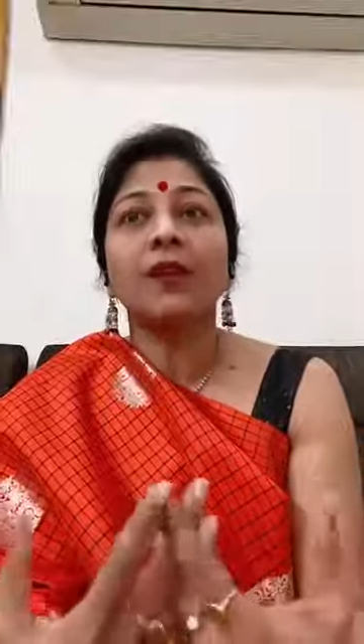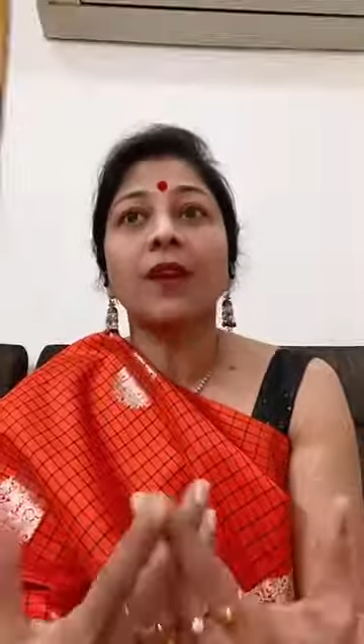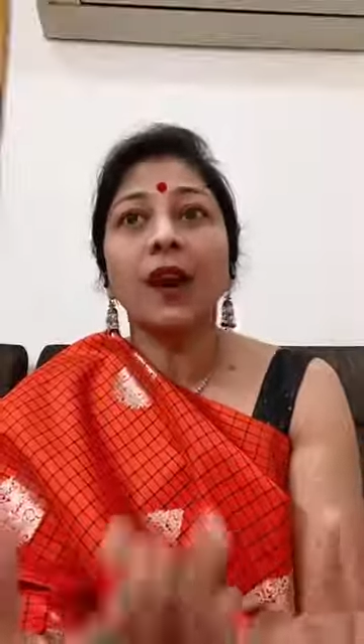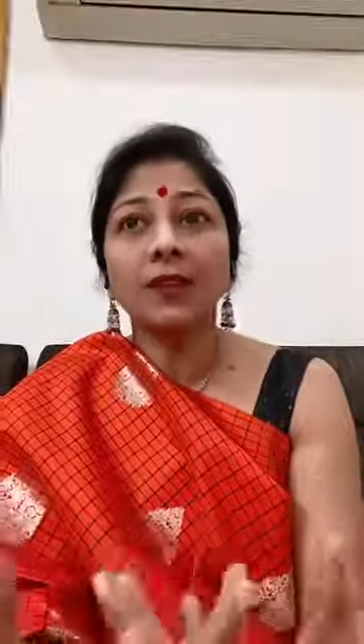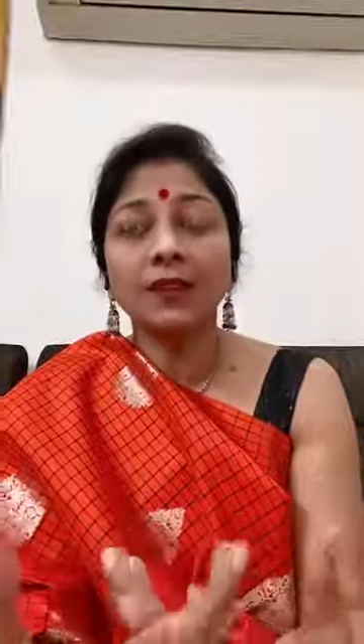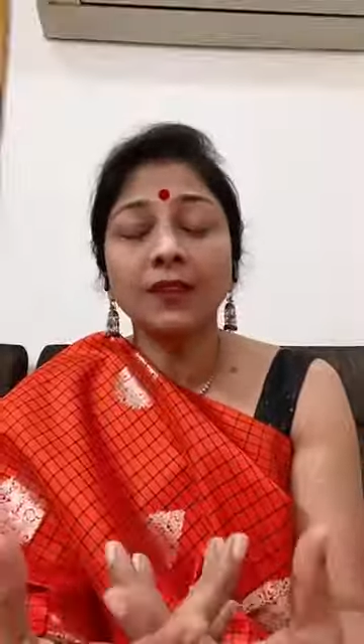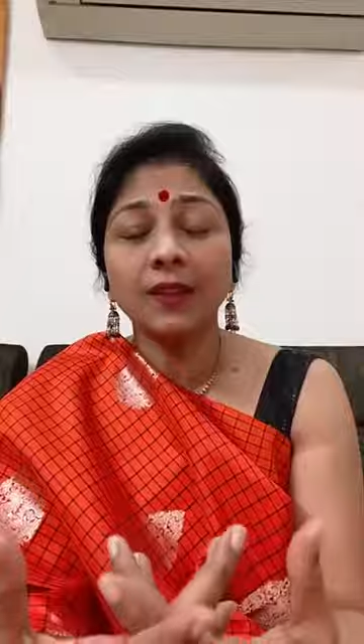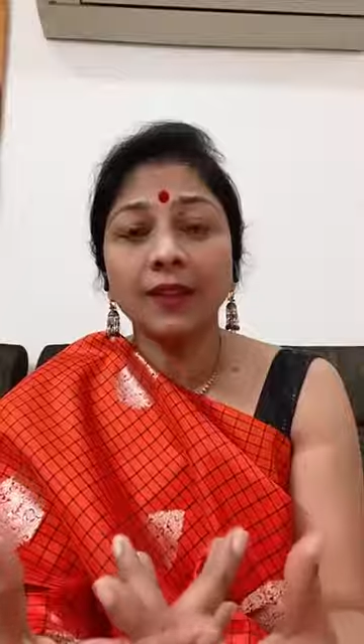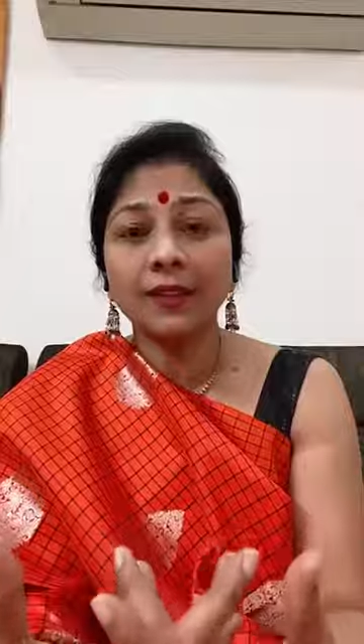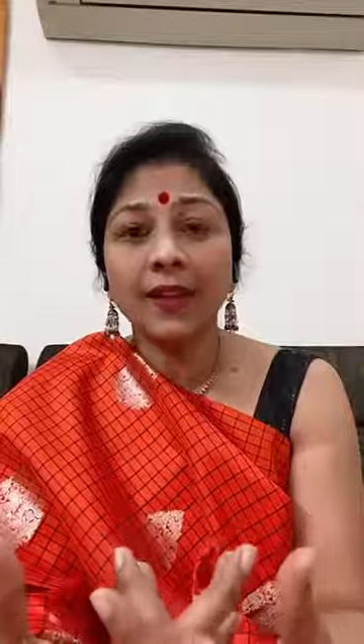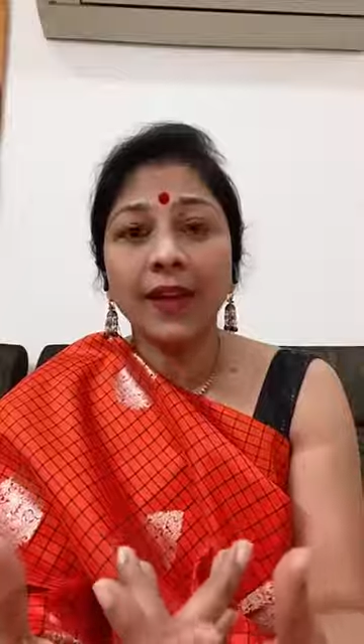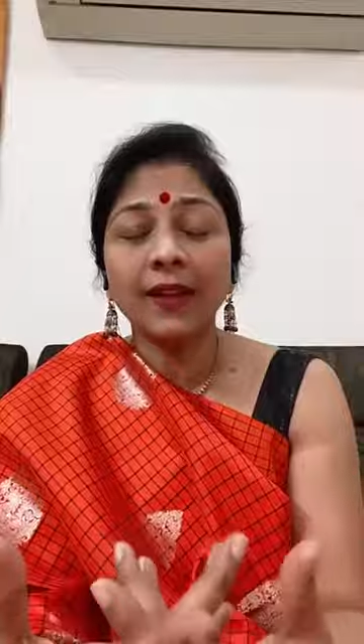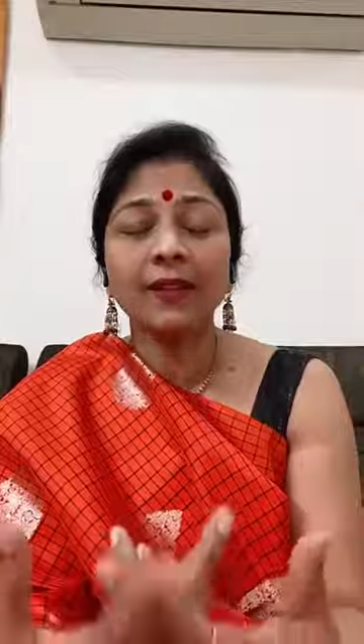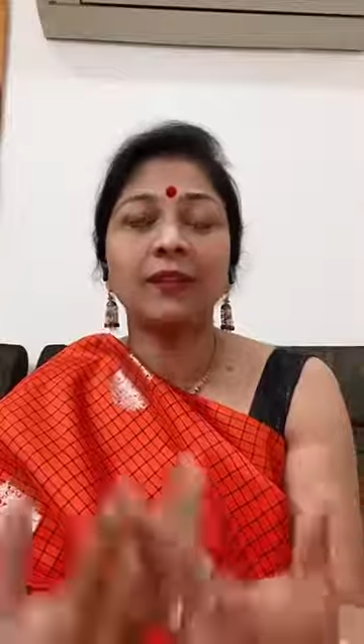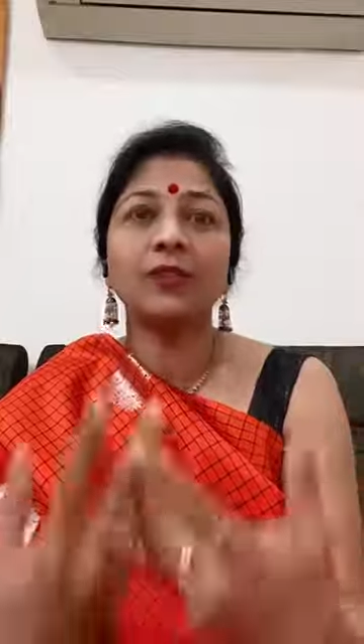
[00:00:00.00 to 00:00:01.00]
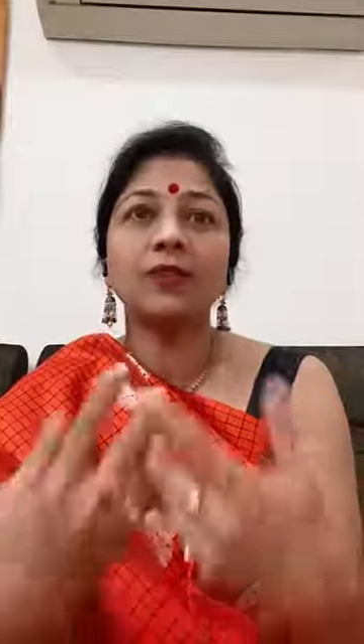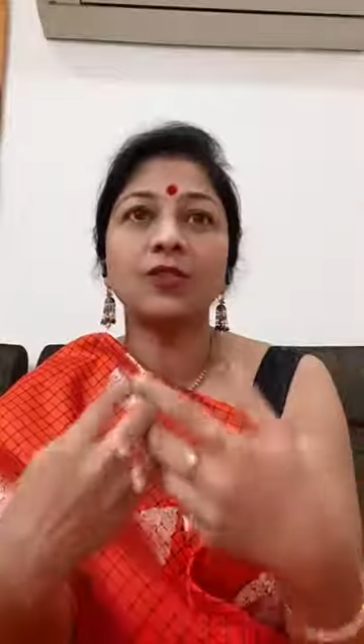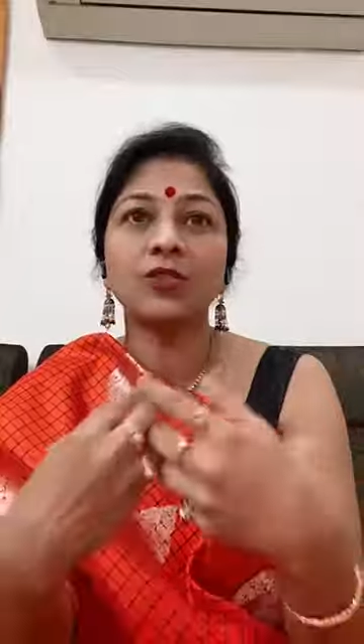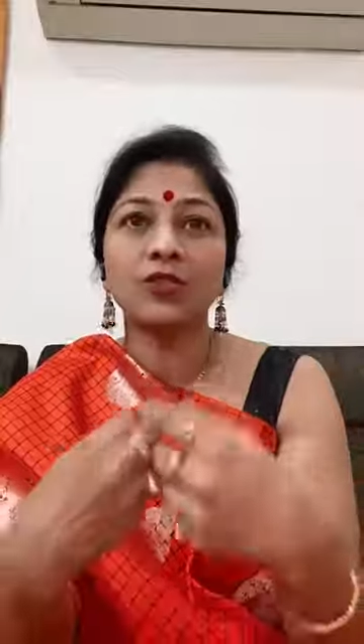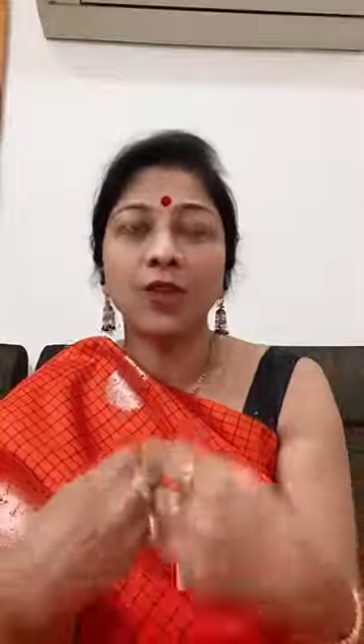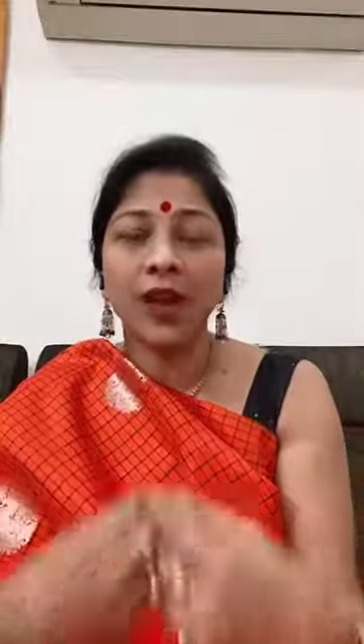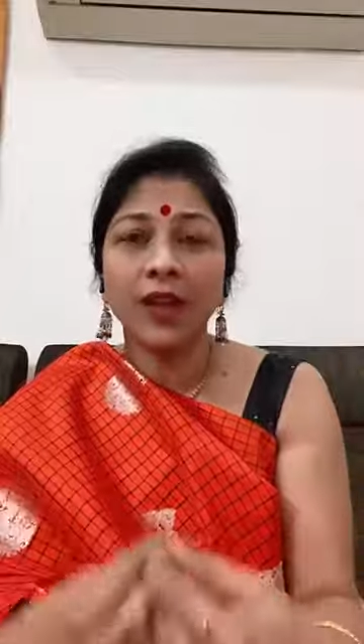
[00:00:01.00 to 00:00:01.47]
Rather than that,
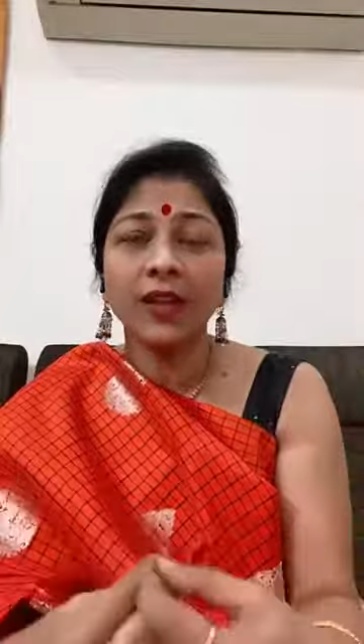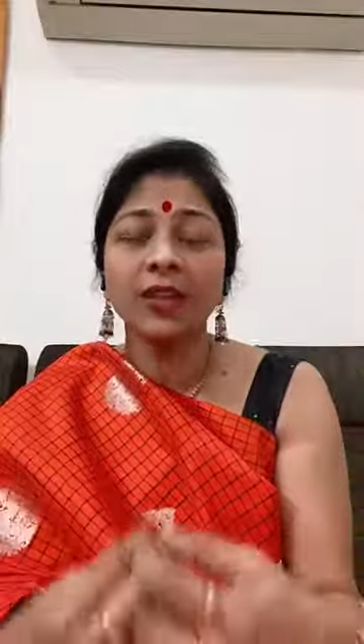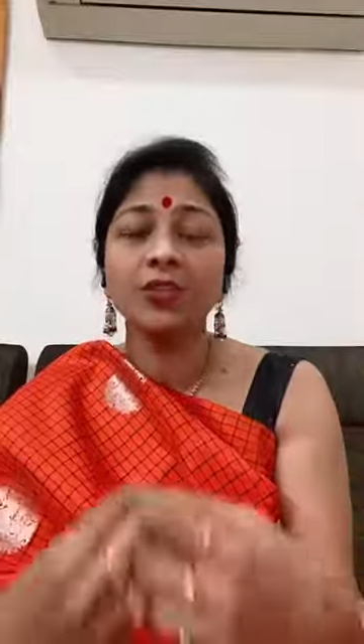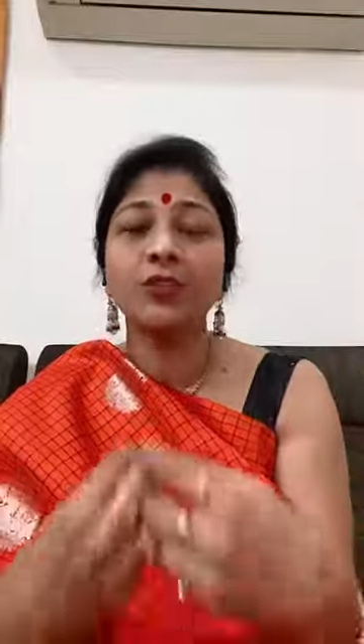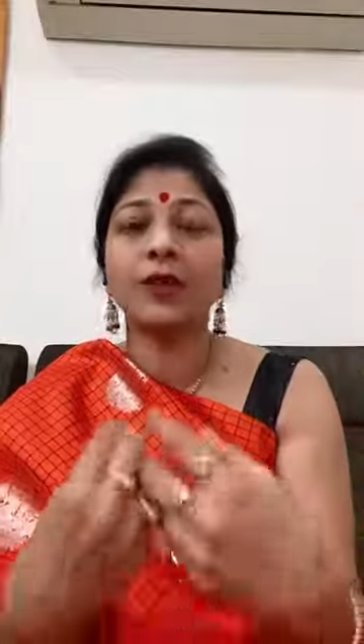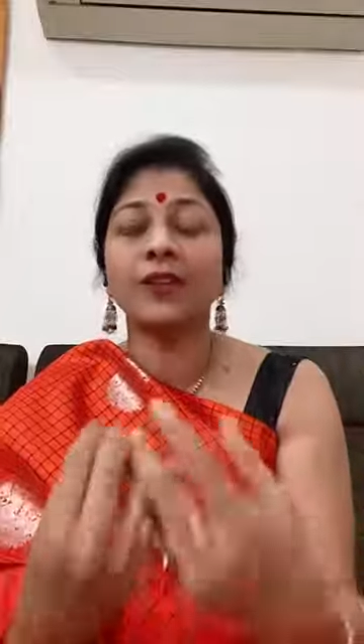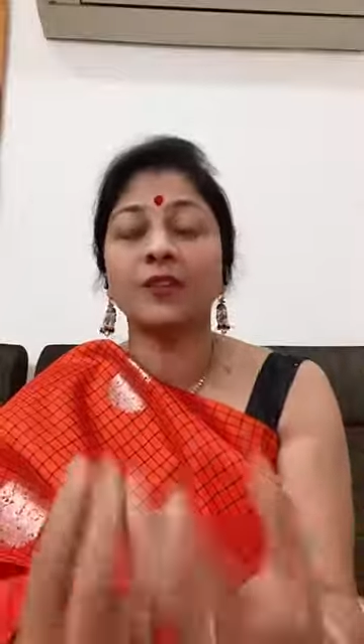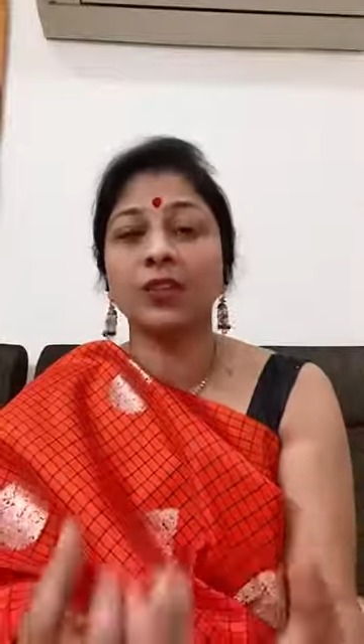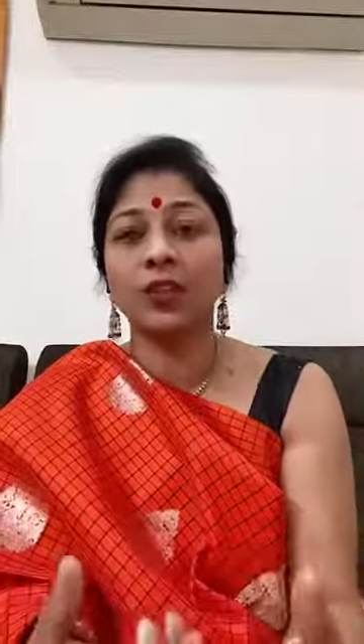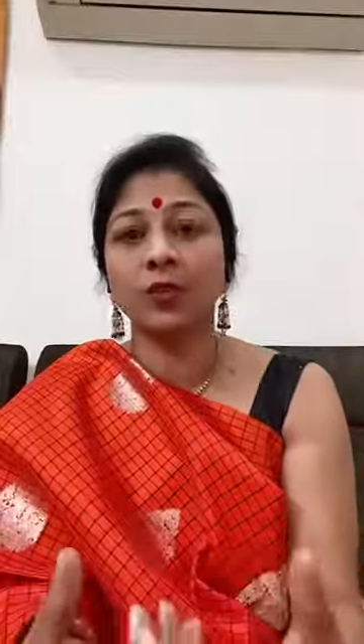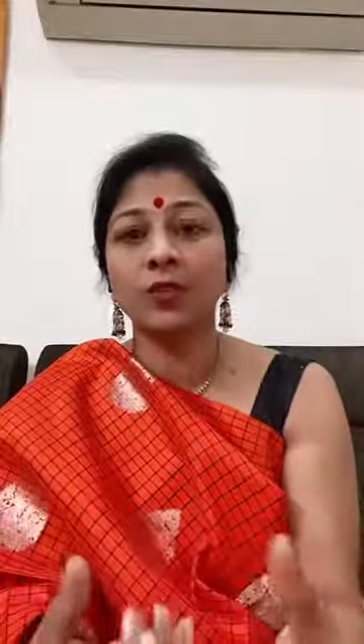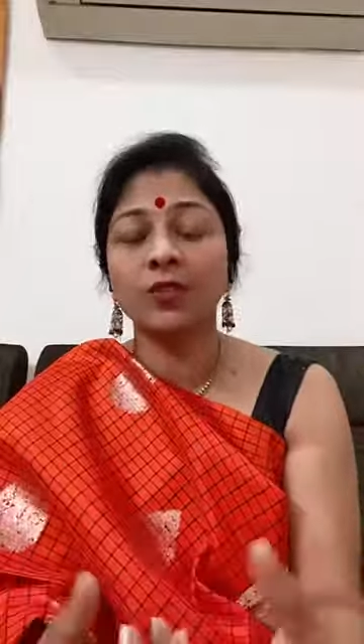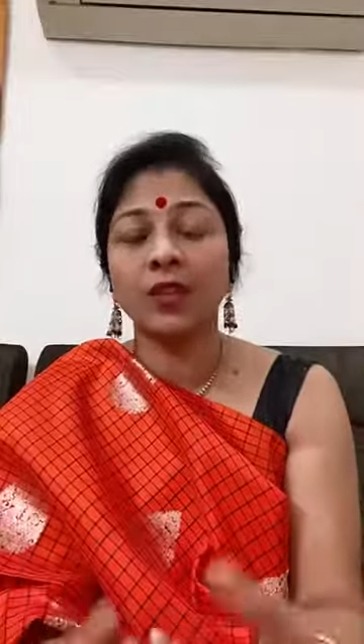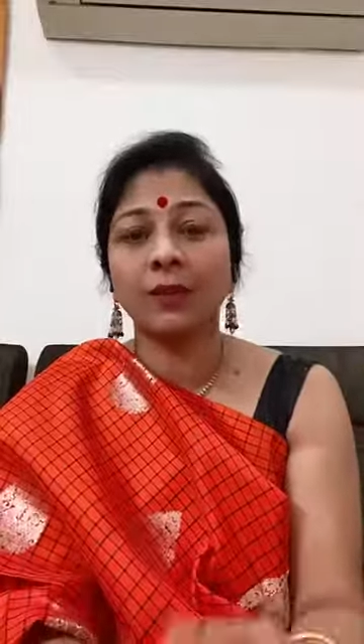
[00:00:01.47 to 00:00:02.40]
try to execute